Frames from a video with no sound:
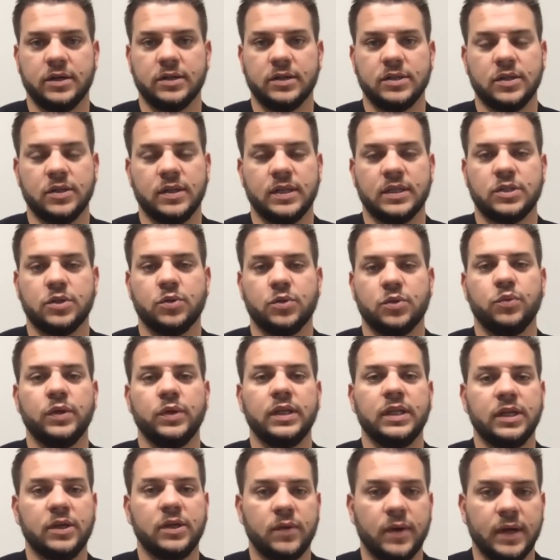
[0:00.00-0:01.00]
So that's a
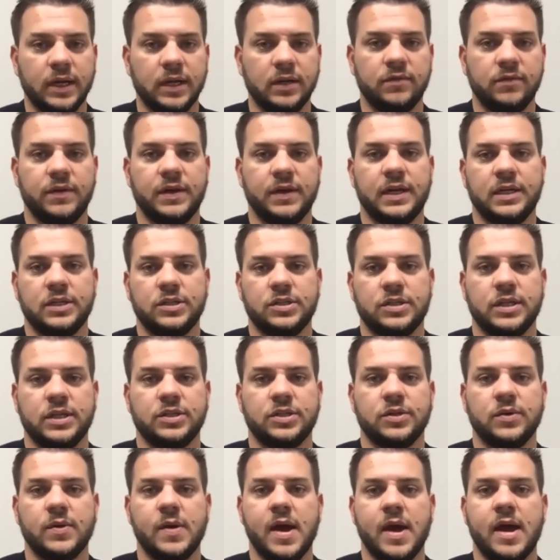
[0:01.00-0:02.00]
really great advantage that
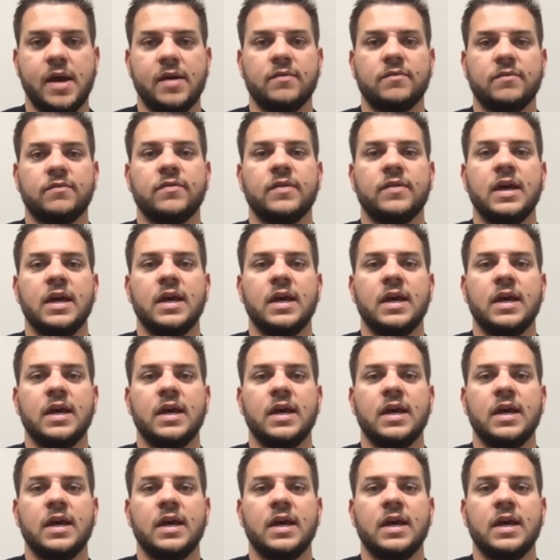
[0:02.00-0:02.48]
you have,